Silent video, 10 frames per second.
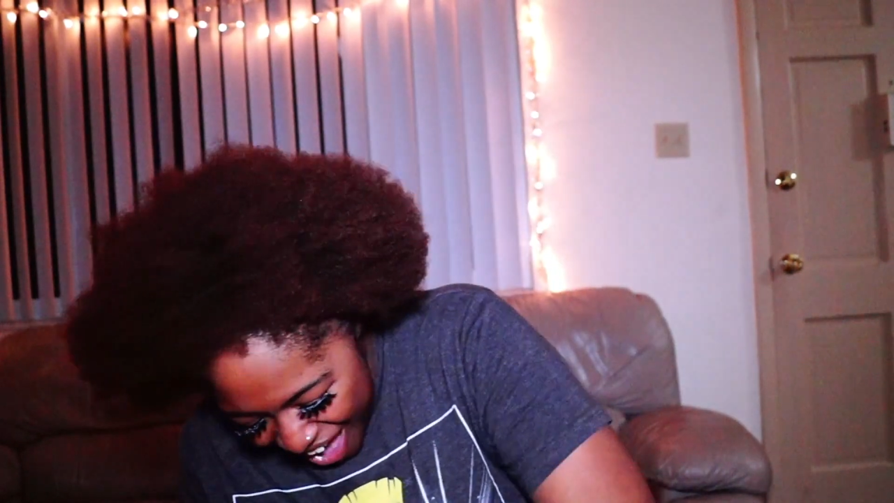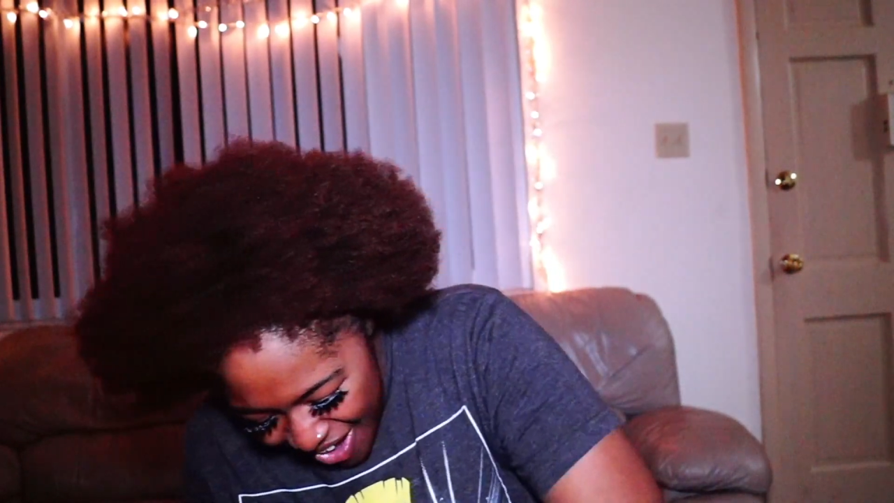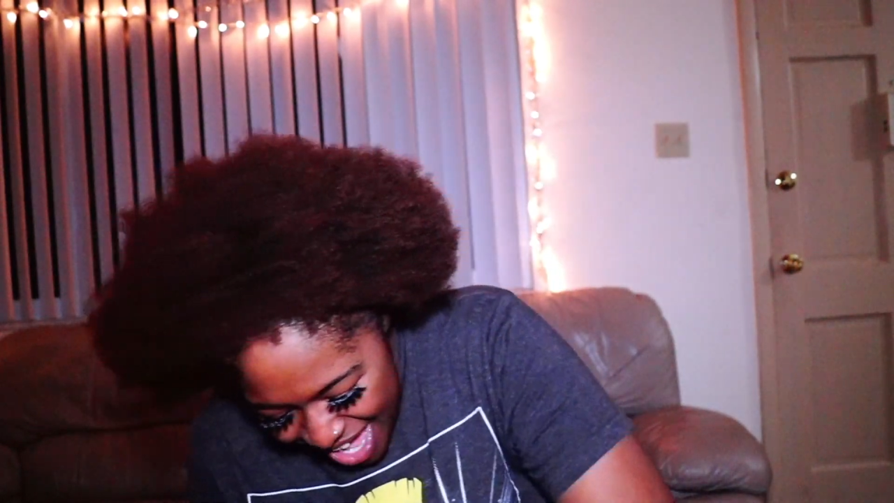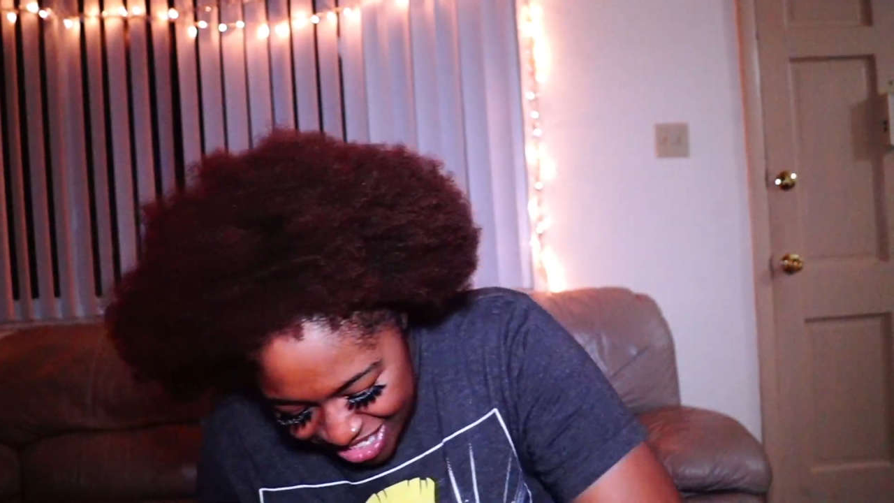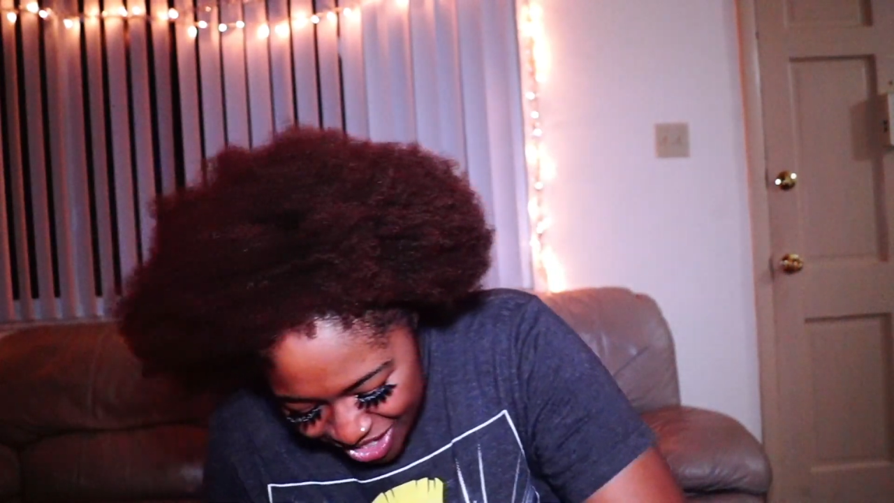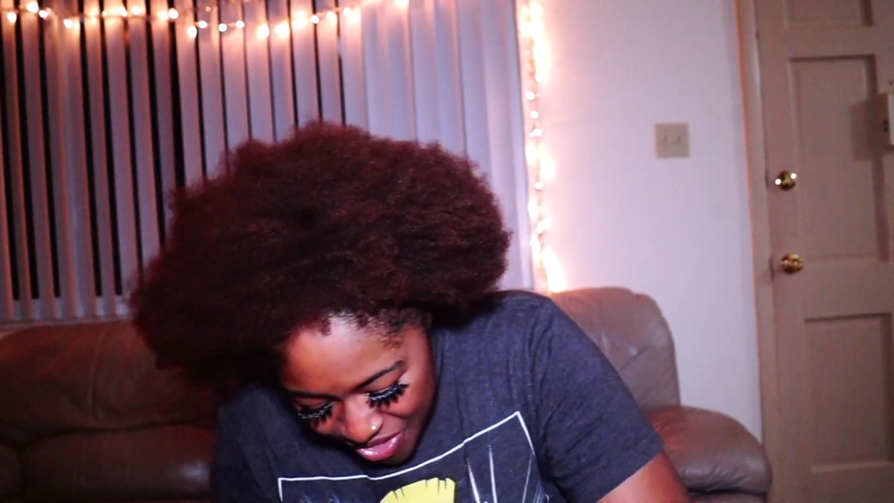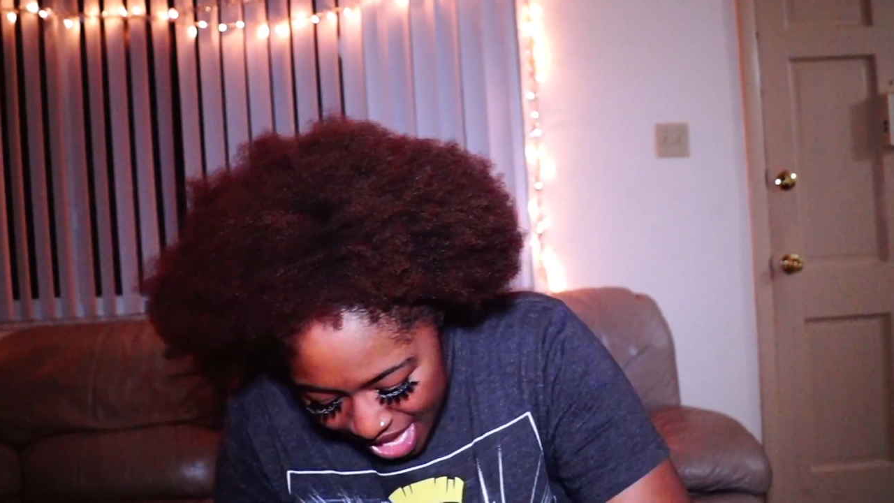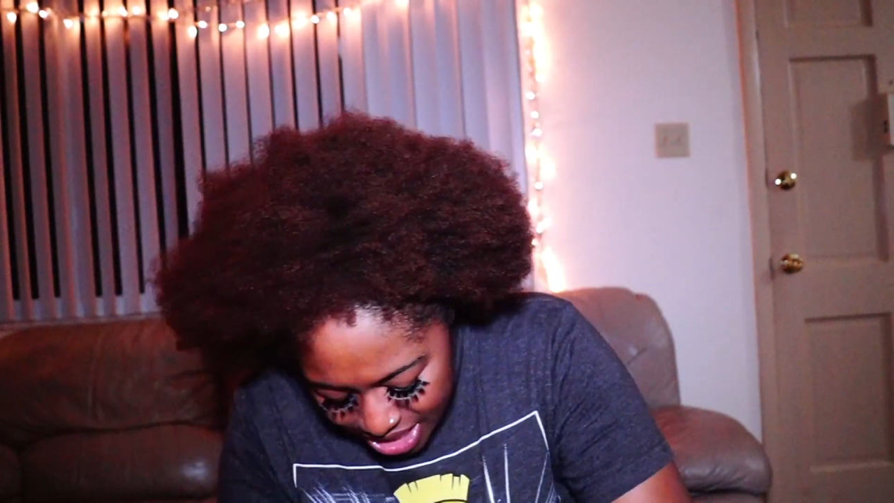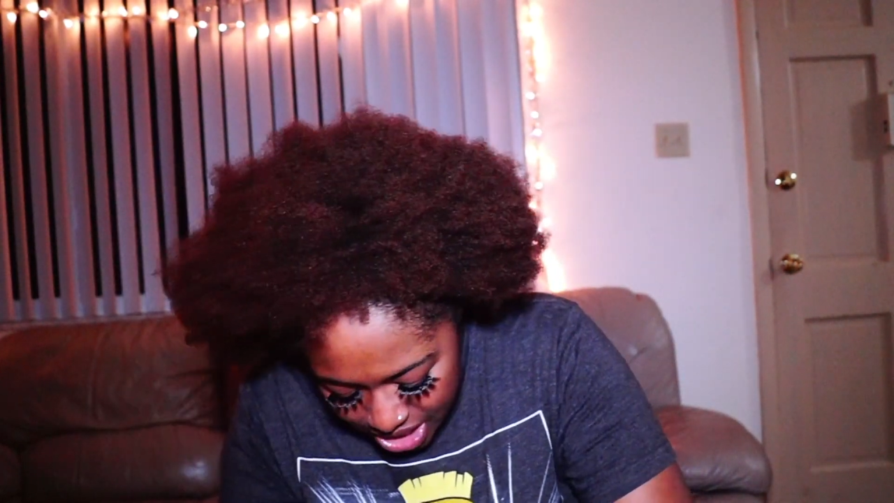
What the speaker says: Okay, so the next